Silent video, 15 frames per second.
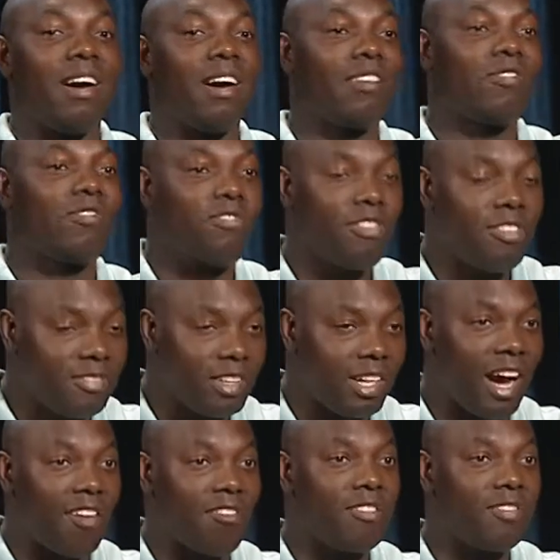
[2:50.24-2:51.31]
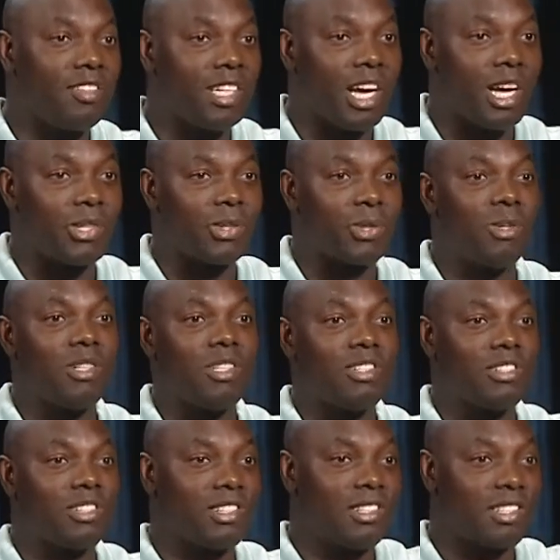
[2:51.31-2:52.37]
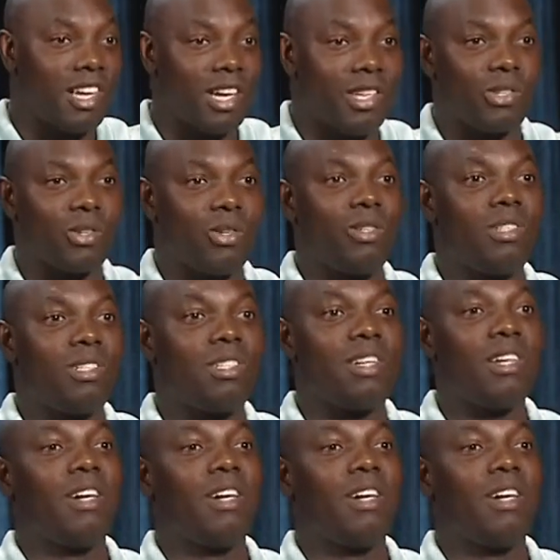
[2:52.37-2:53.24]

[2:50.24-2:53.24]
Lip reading: 50 years old, 60 years old,